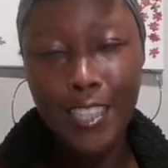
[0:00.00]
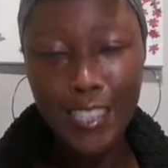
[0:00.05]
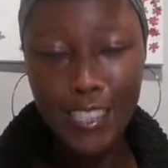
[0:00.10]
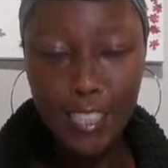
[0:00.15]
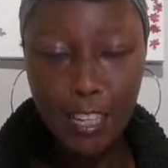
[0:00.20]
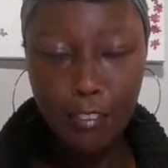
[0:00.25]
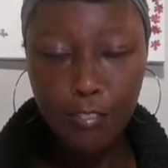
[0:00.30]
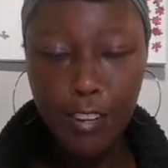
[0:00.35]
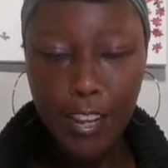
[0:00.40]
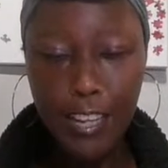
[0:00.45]

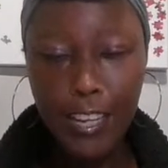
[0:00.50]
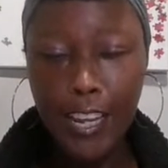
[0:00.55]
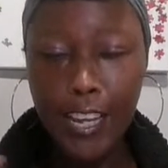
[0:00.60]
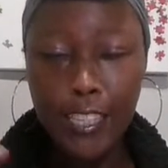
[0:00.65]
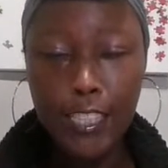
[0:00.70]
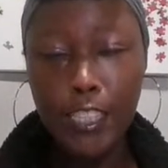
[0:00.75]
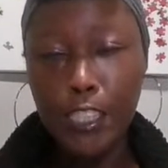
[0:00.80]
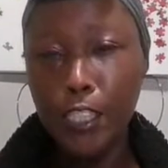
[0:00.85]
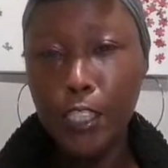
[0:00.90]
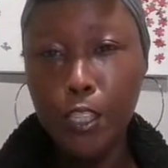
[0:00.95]
Stuff like
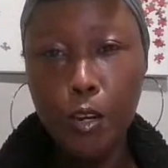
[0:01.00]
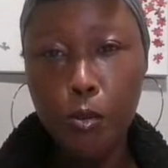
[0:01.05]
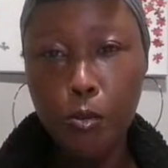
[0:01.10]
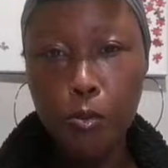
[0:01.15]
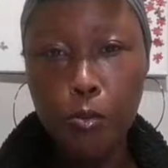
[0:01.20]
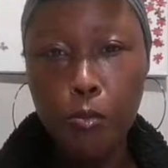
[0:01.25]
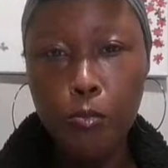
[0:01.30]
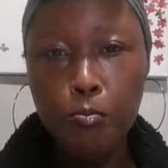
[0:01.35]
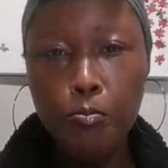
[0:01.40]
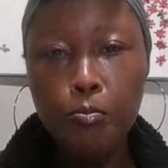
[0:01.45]
that just
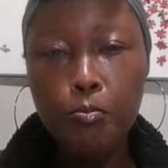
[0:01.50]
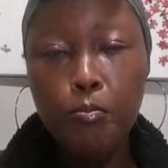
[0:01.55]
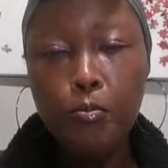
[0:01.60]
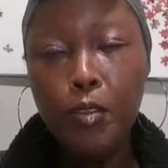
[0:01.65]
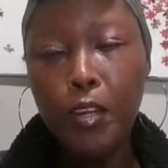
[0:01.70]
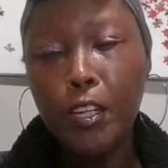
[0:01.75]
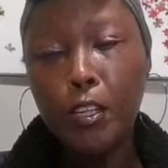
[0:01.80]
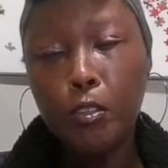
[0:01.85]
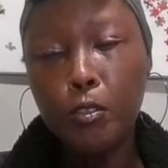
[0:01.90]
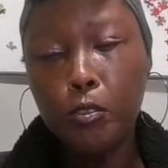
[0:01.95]
don't
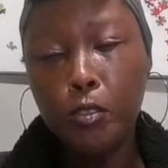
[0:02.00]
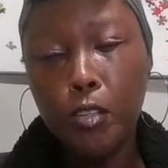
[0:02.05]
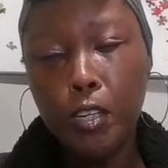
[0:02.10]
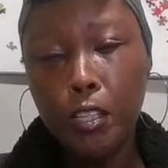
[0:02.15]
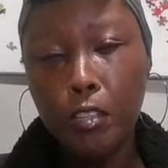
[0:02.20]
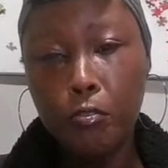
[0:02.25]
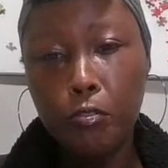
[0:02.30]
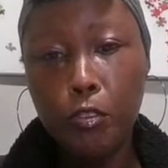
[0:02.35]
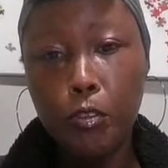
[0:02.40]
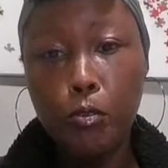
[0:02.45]
do
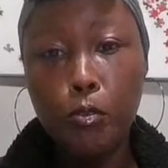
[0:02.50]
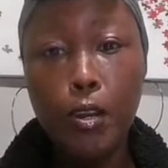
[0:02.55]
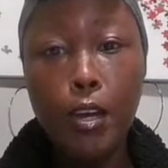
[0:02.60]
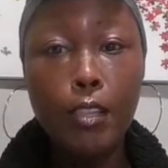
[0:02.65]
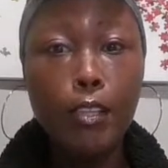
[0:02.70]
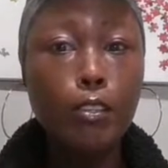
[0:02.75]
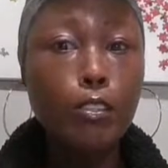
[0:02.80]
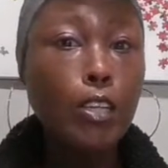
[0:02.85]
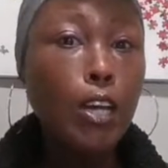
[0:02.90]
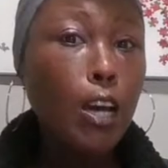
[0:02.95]
nothing for you. Now
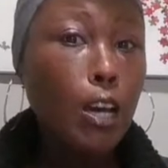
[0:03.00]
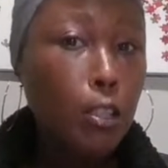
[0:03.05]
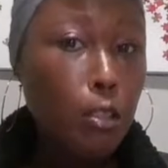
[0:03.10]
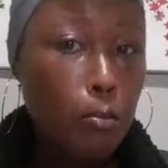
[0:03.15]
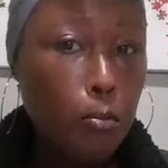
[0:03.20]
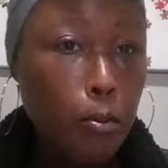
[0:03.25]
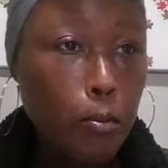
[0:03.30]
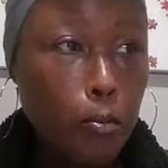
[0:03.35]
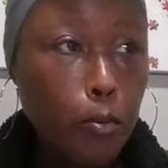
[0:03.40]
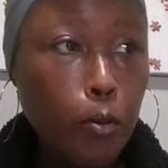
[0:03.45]
there's
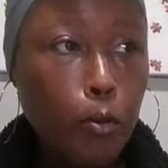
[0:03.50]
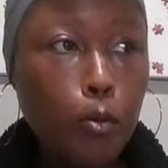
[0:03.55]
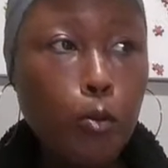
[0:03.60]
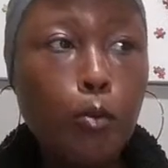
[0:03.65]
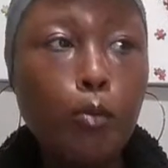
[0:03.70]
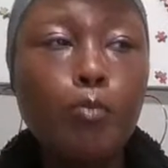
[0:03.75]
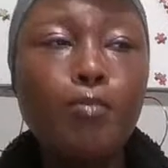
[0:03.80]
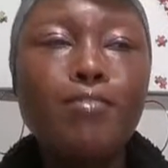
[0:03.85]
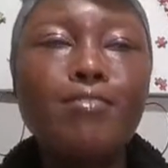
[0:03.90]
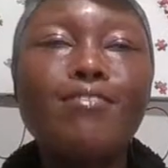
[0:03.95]
other people
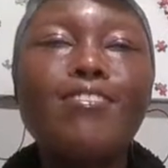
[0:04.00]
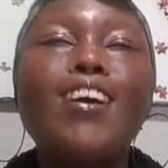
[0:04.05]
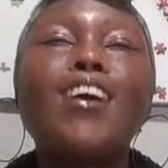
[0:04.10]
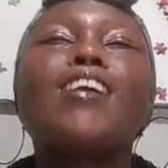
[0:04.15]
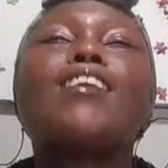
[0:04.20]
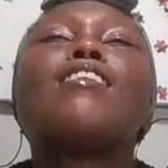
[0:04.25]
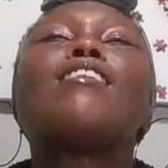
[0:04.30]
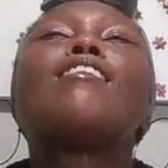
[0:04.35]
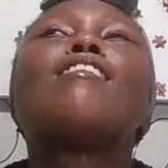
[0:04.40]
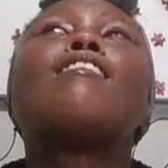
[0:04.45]
who
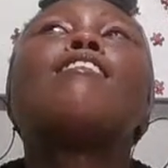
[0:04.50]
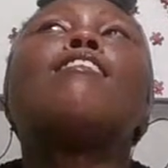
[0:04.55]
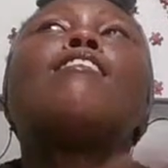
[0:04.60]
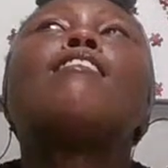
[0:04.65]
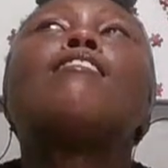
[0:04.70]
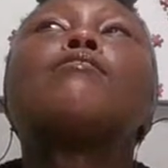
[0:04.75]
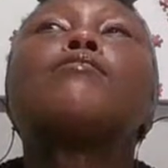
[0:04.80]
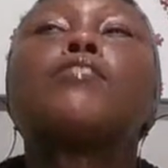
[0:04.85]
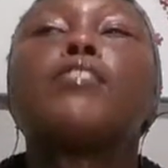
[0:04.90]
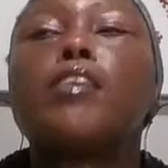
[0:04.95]
they
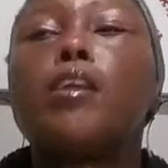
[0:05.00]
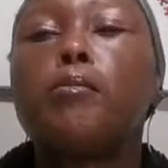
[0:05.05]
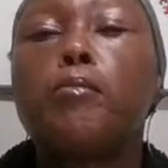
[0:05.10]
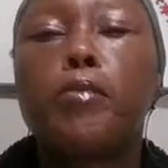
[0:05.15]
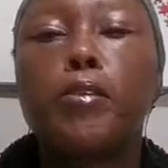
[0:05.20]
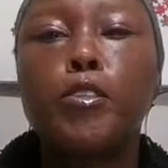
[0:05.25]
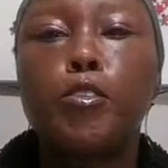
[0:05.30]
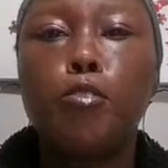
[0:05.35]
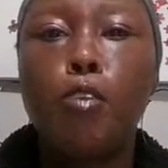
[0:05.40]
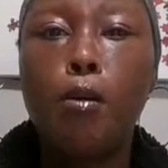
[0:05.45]
love
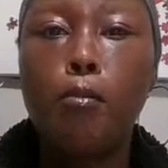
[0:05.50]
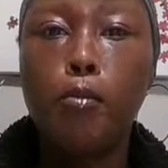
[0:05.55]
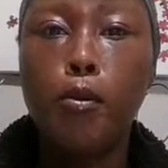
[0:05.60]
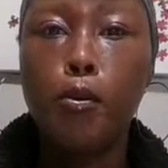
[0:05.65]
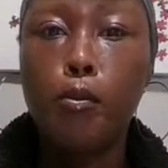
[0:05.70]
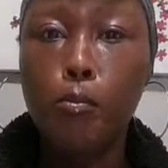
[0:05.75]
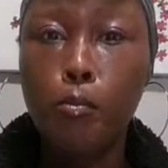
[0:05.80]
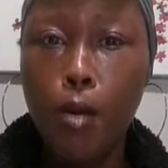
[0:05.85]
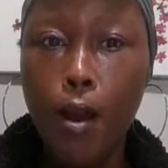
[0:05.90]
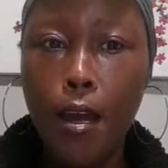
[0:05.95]
celebrity
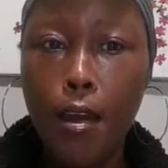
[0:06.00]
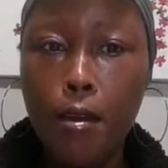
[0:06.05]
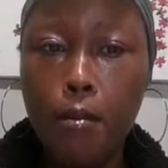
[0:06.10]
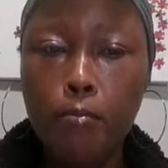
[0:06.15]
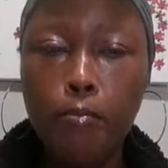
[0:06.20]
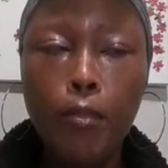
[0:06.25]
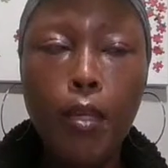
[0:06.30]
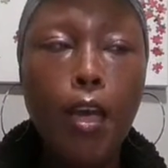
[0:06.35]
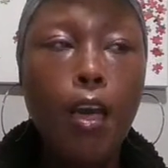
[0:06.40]
drama, right?